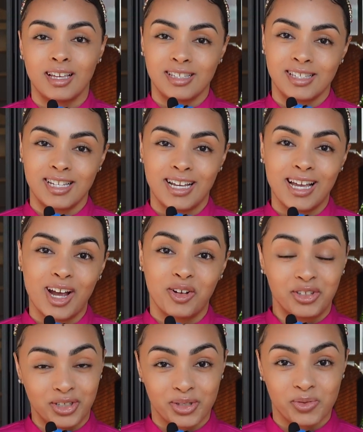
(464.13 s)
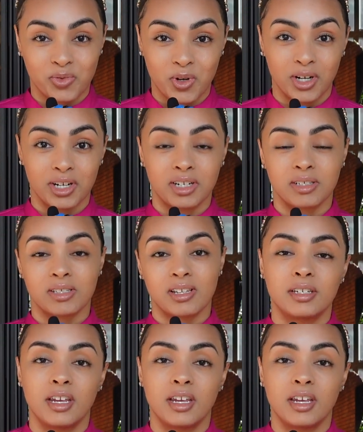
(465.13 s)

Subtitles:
That's not how this works.